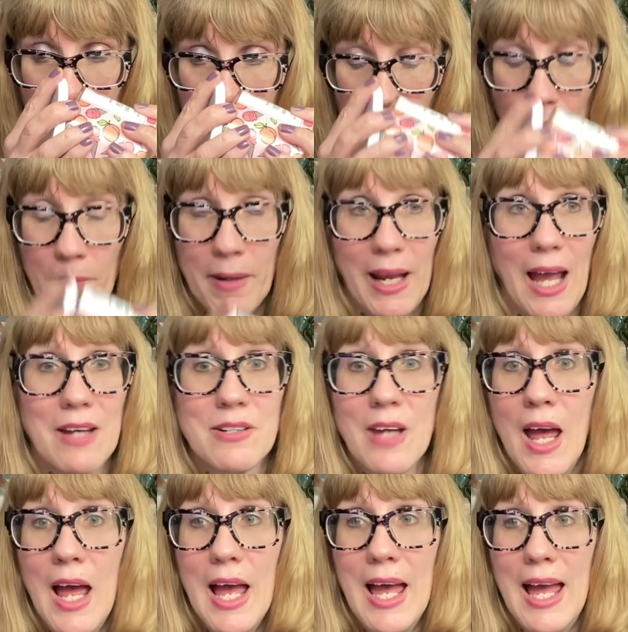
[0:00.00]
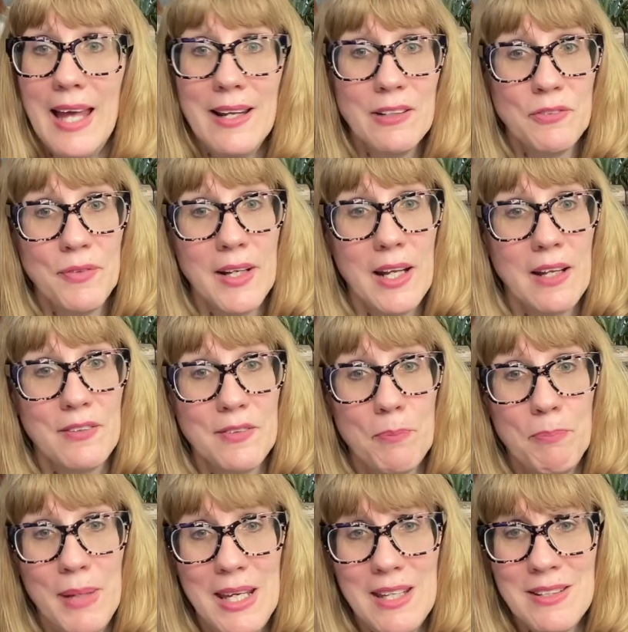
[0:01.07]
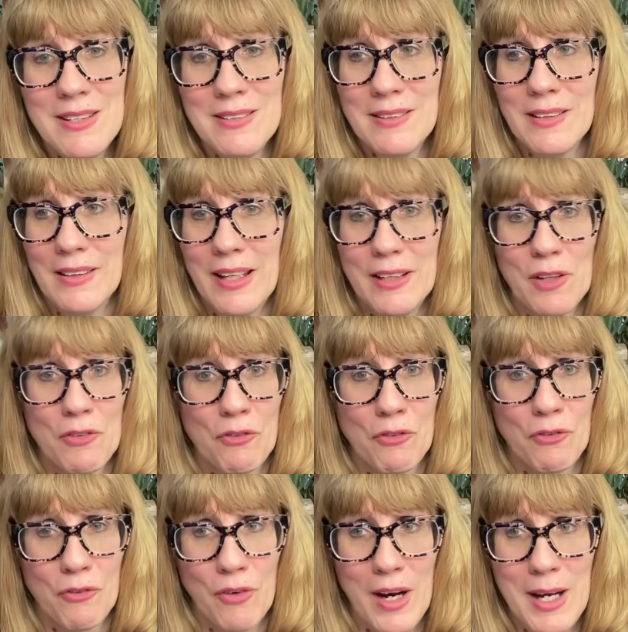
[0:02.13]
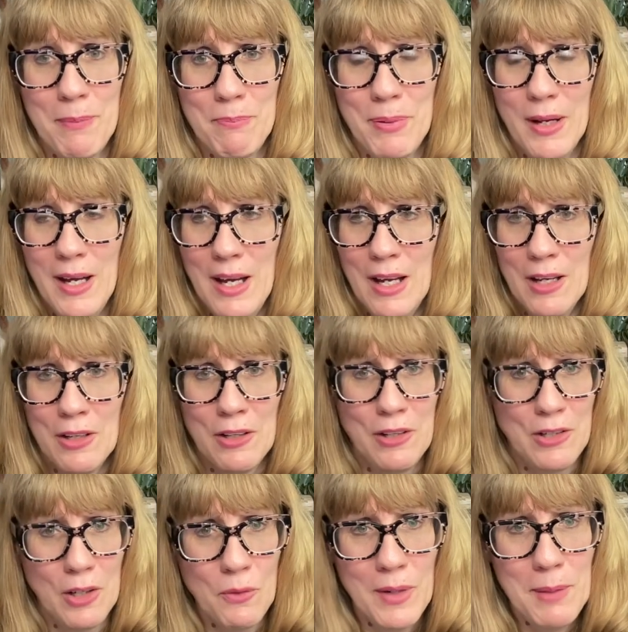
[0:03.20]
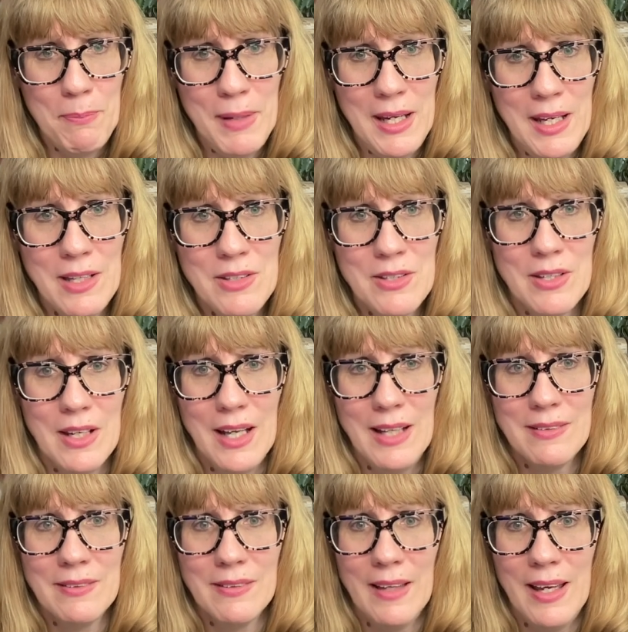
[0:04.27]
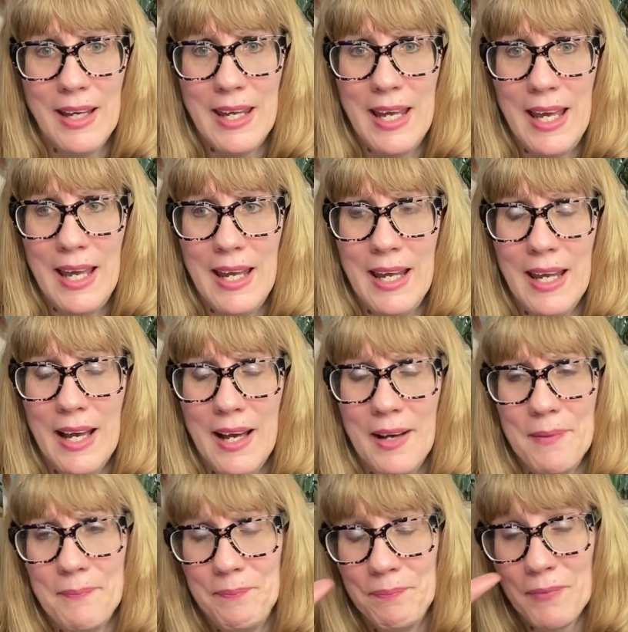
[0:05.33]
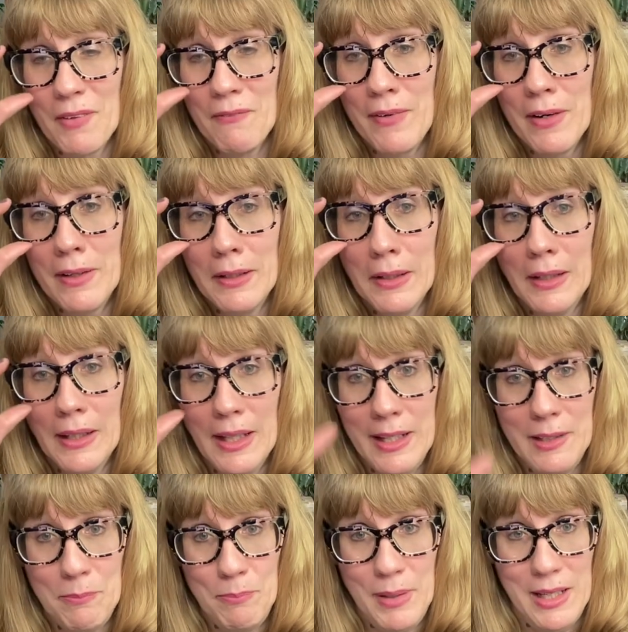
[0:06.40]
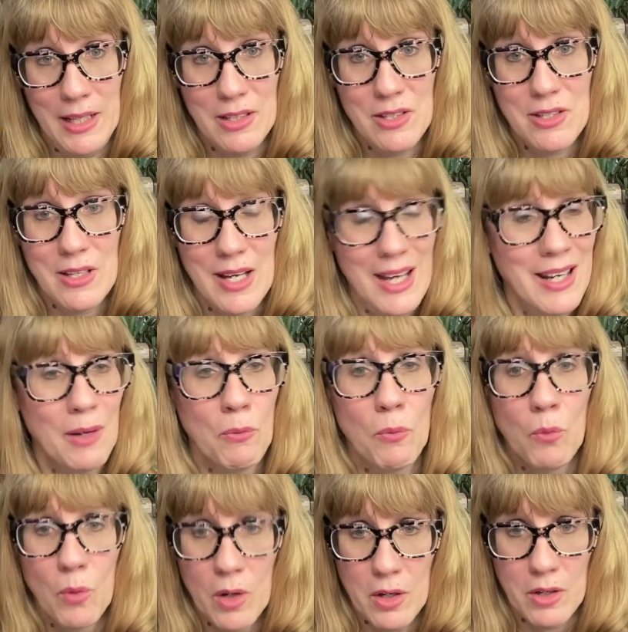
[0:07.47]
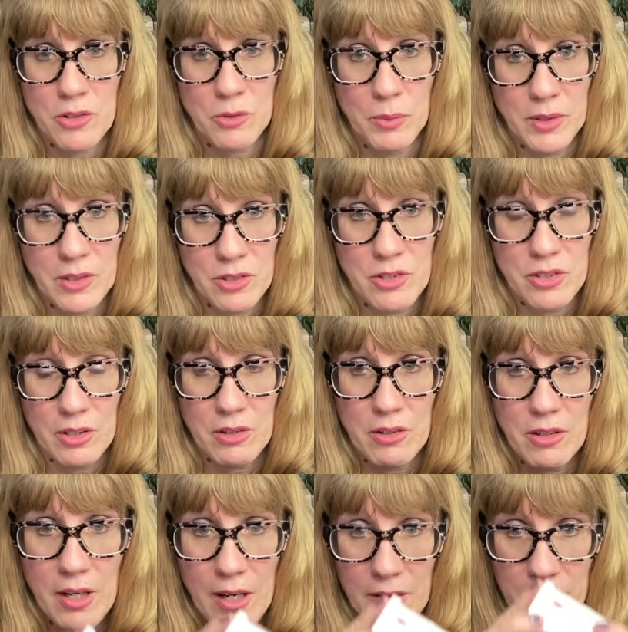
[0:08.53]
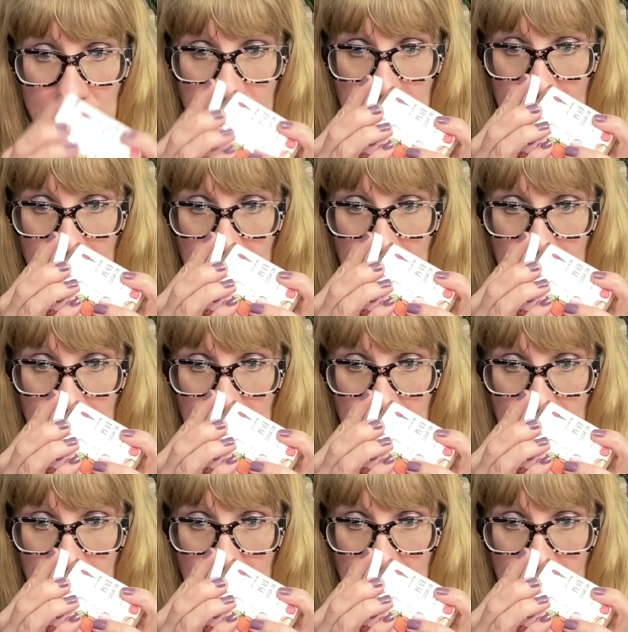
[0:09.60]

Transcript: Oh, my gosh. And it's funny because the peach isn't, like, a ripe gooey peach. It's like a very light peach, and it works with the sugar cone